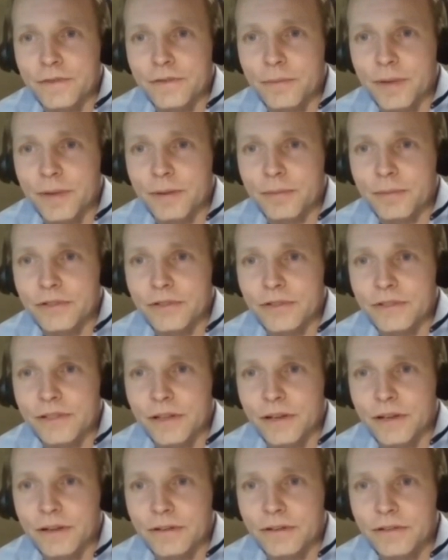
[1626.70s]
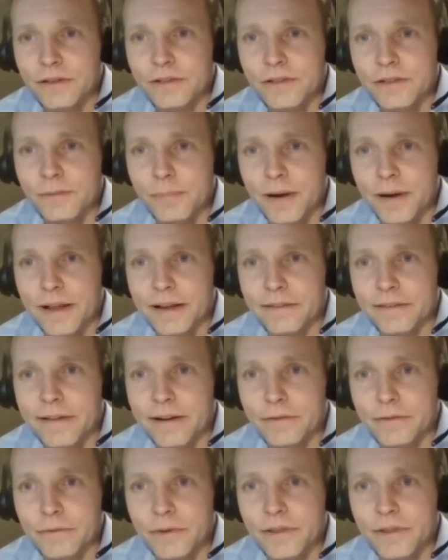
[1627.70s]
for people just to play
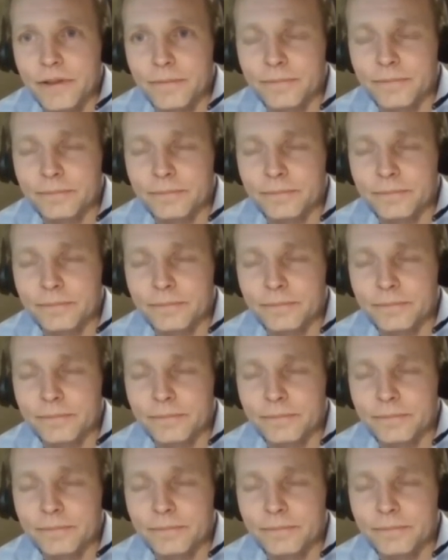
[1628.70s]
around with.